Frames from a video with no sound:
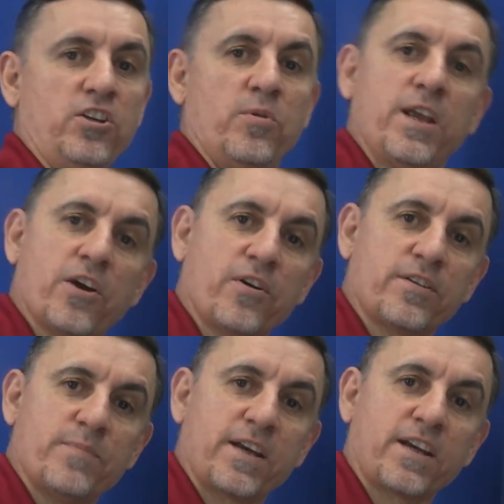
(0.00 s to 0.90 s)
you hear
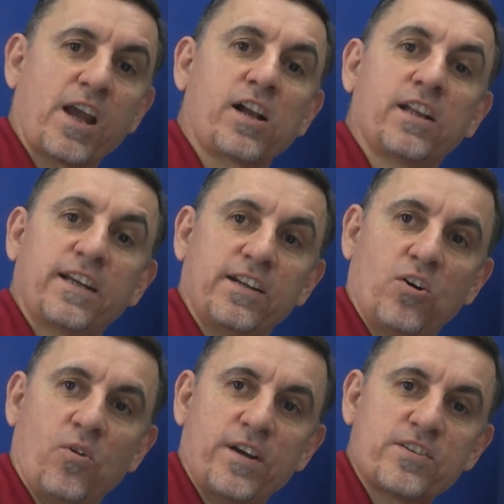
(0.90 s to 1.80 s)
it making a clicking
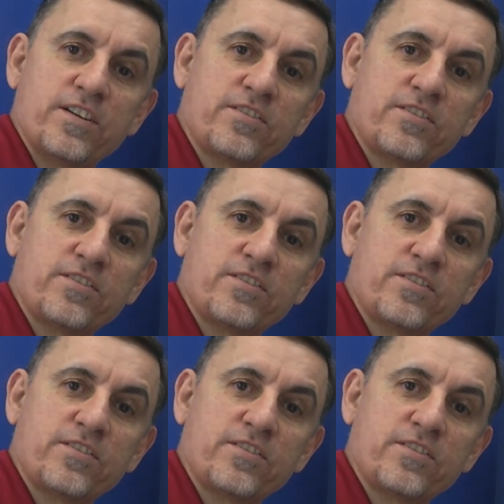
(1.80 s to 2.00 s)
noise,